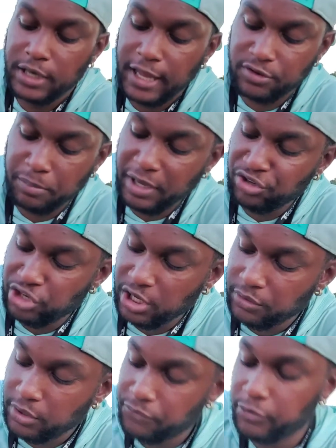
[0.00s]
that's the bait
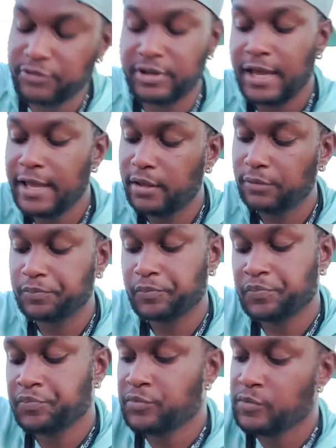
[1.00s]
check for today.
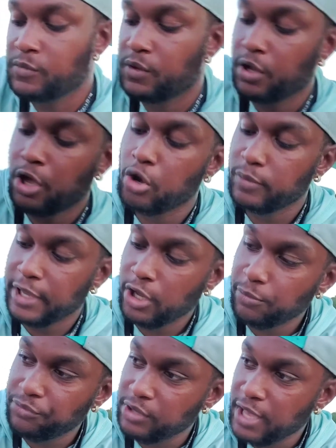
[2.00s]
Hope that
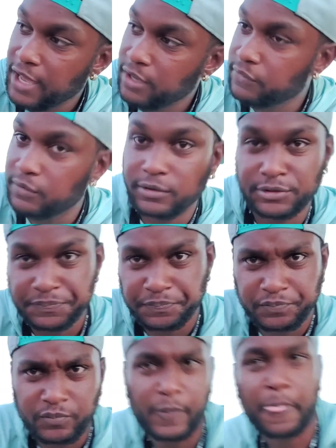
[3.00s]
helps you guys.
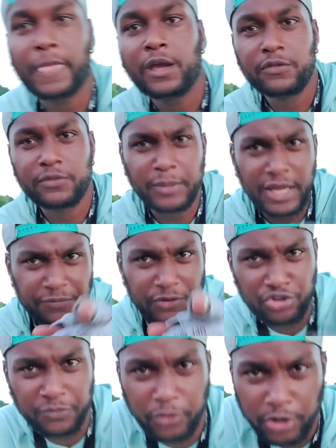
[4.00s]
Here's some night
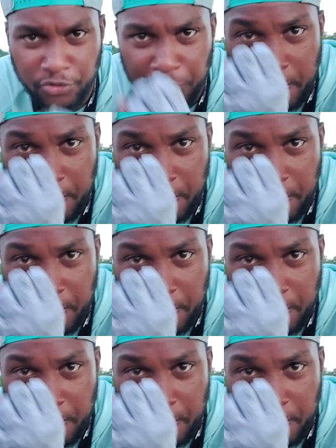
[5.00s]
fishing footage.